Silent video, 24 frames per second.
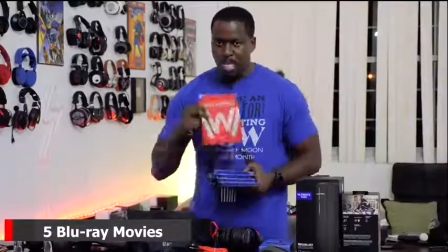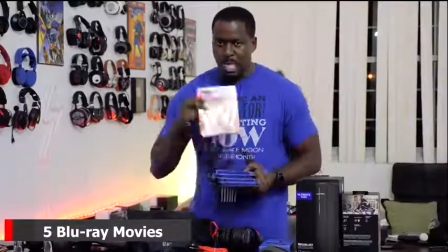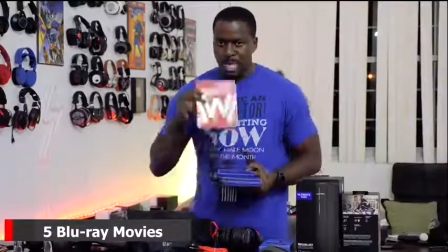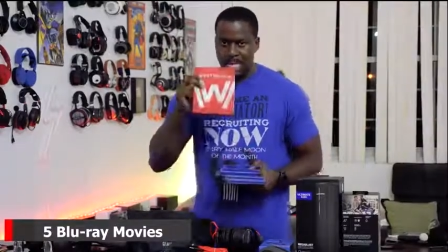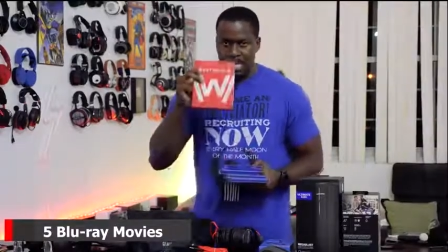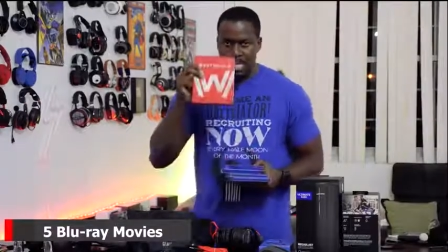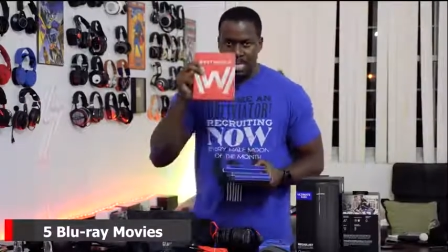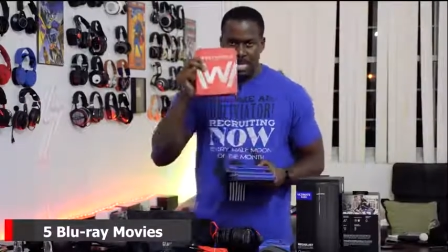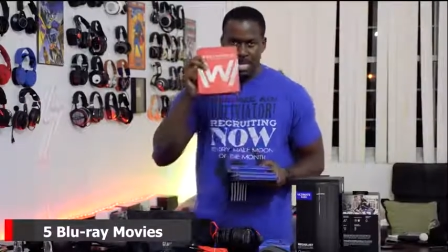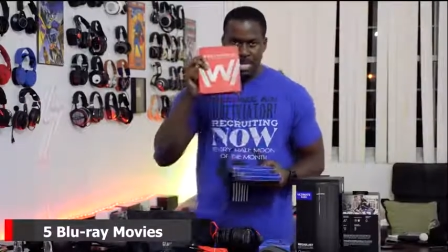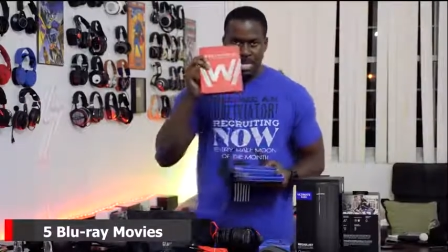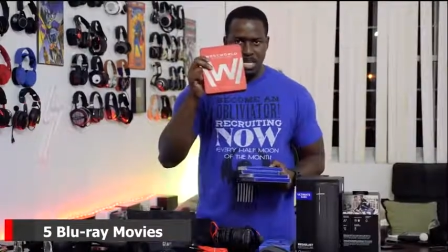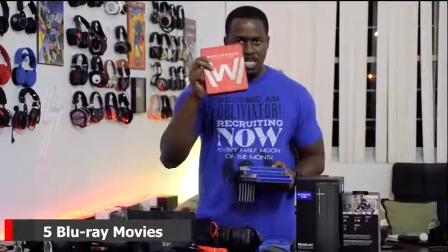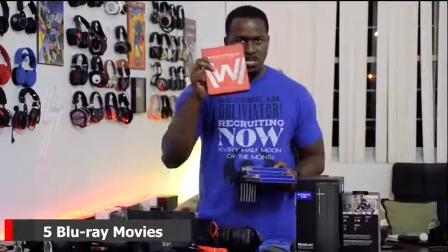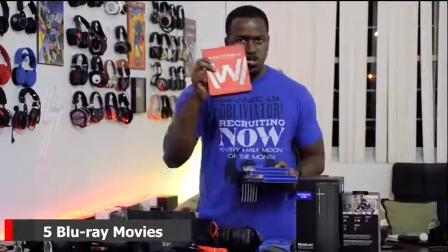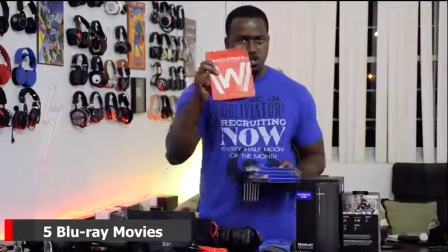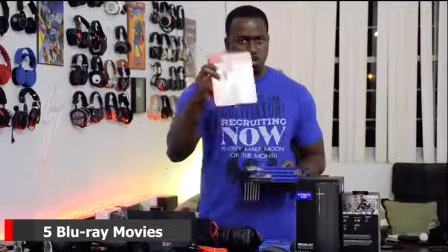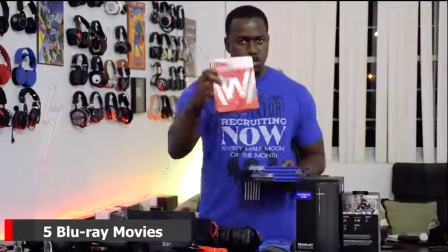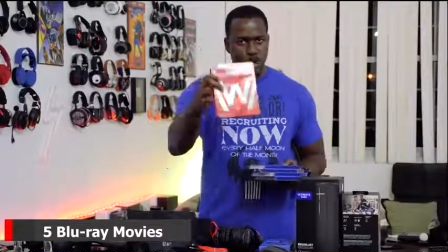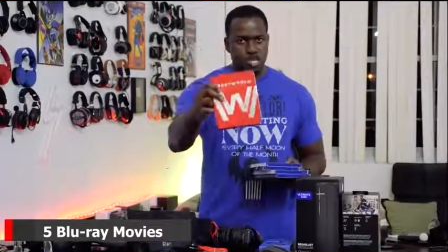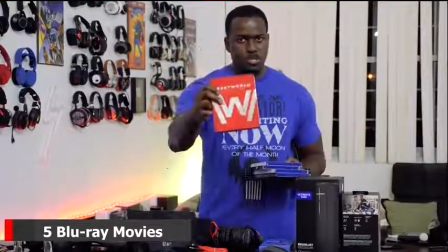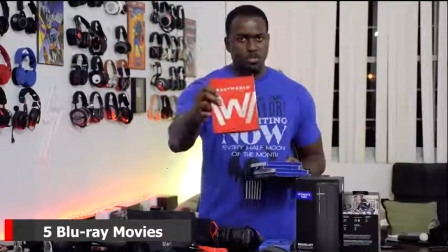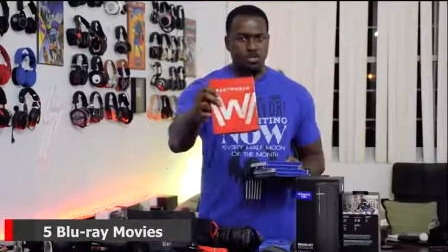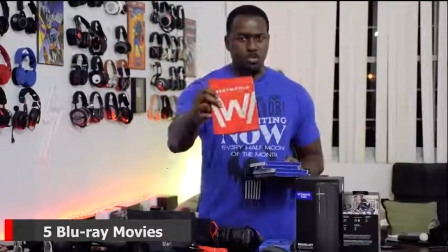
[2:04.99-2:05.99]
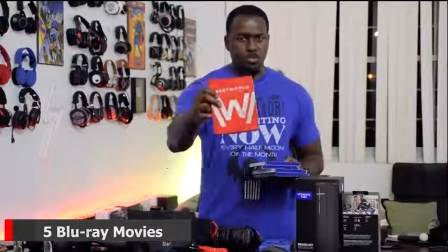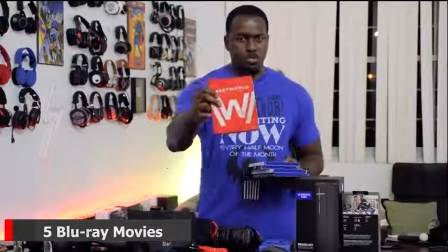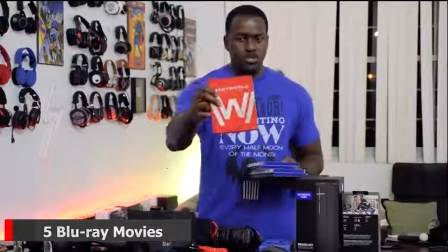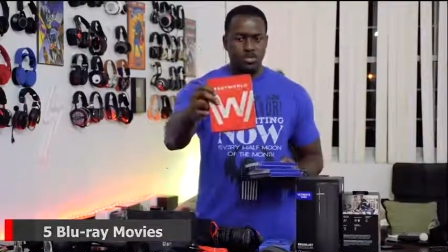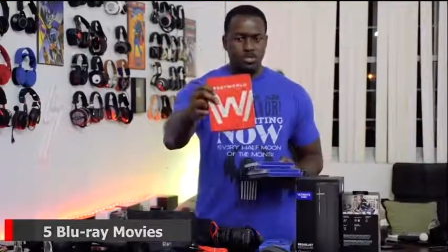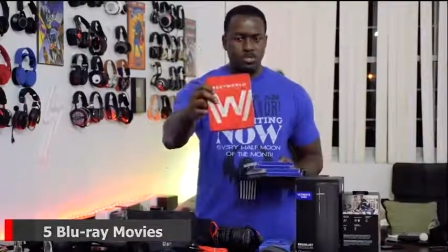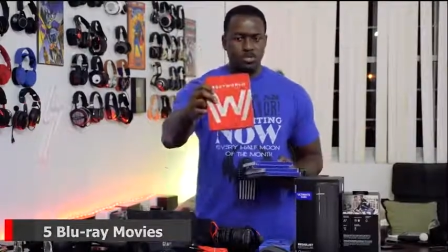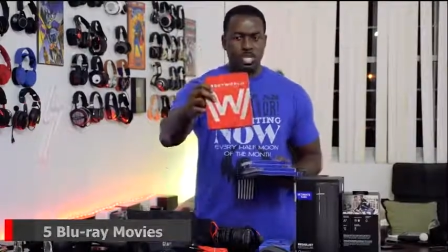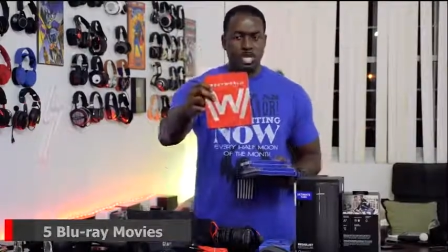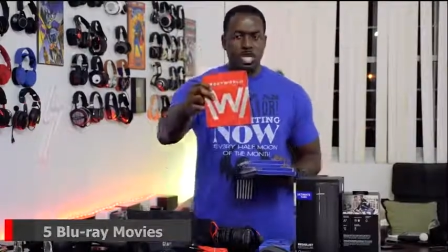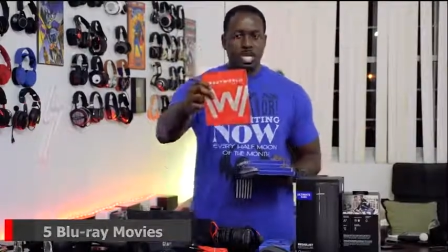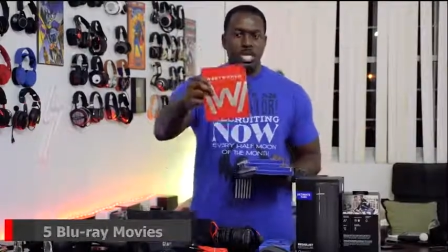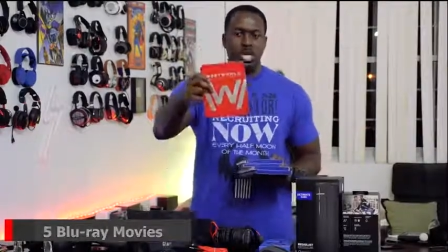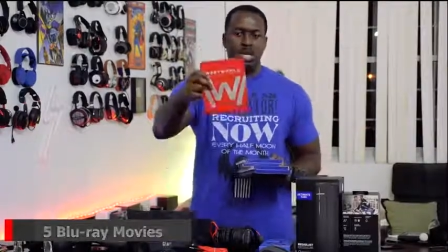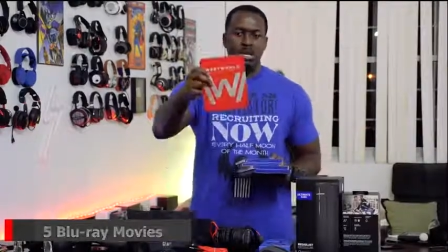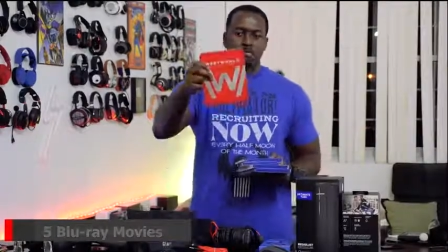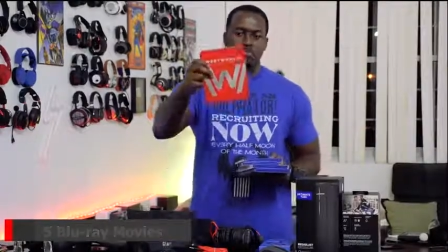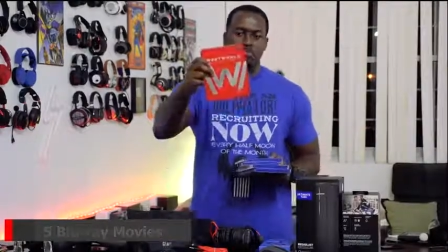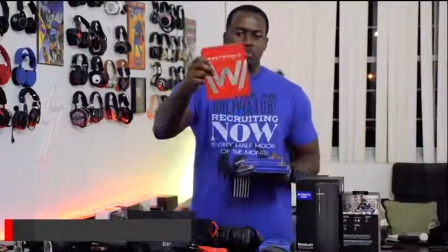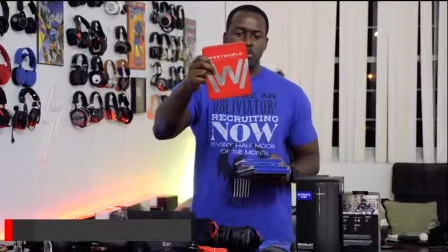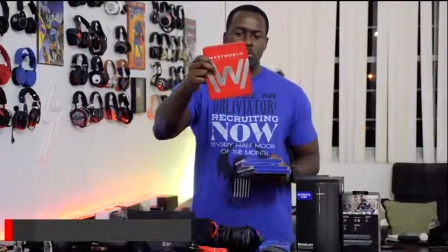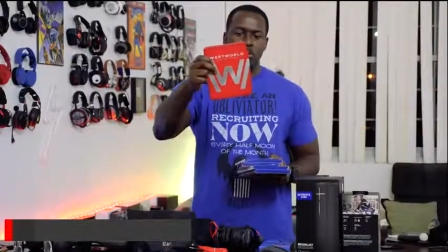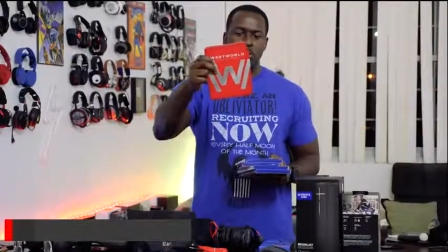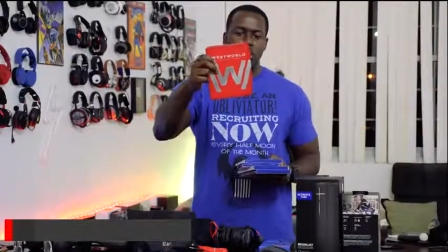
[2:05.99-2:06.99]
like here is Westworld
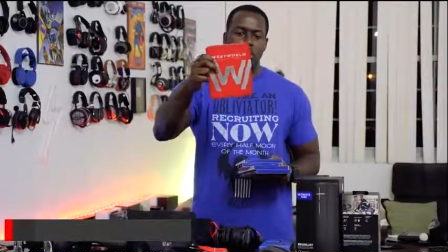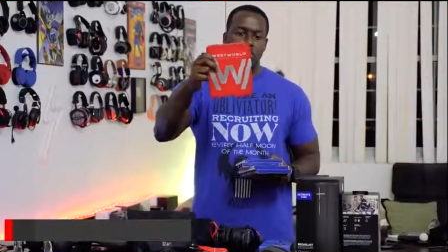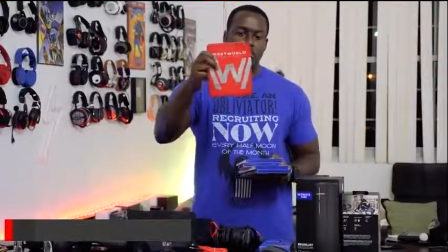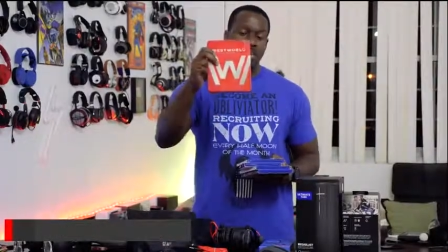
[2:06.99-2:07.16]
Blu-ray.